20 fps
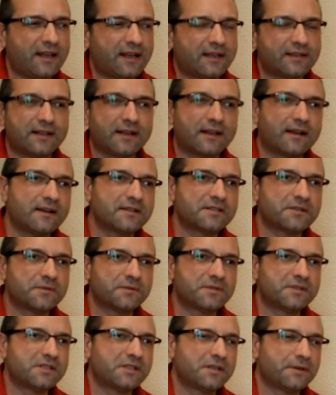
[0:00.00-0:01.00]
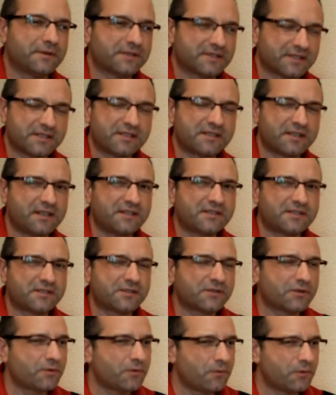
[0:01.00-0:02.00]
like a Telecaster in series.
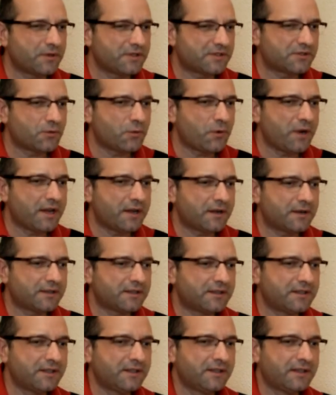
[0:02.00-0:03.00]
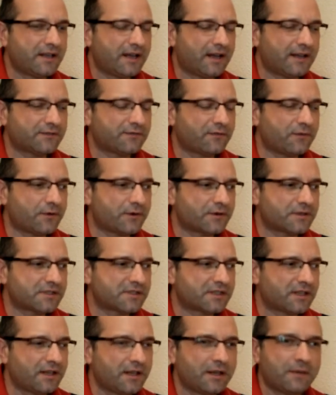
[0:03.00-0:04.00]
It's weird at
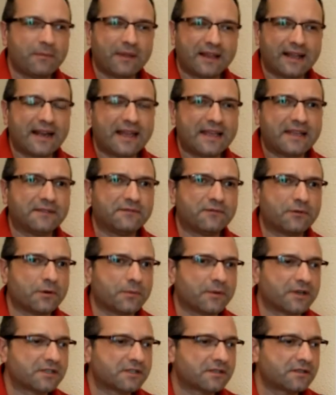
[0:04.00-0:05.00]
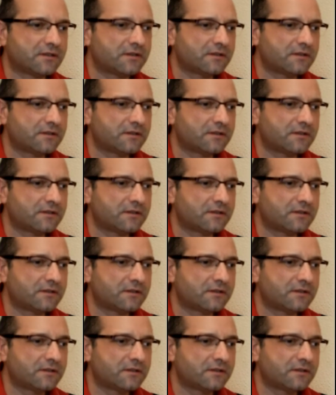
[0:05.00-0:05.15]
first, but I like it very much.